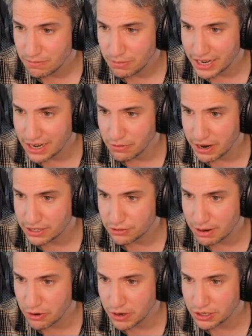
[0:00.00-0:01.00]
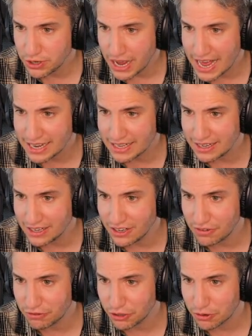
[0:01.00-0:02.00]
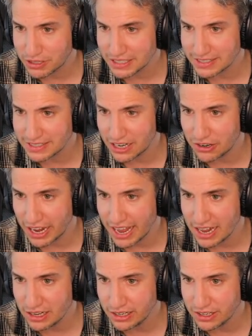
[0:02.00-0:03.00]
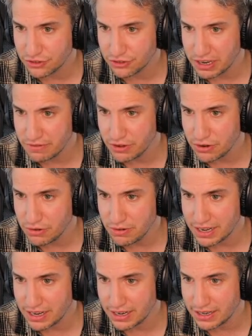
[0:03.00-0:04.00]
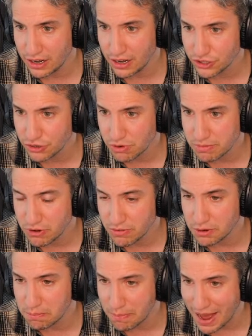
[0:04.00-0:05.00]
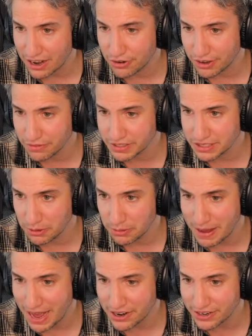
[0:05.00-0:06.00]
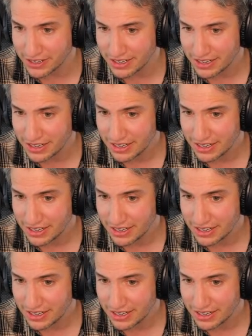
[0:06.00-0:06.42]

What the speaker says: But anyway, so I'm going to add the floors and stair again in this 3D view and also remove the background visible pattern.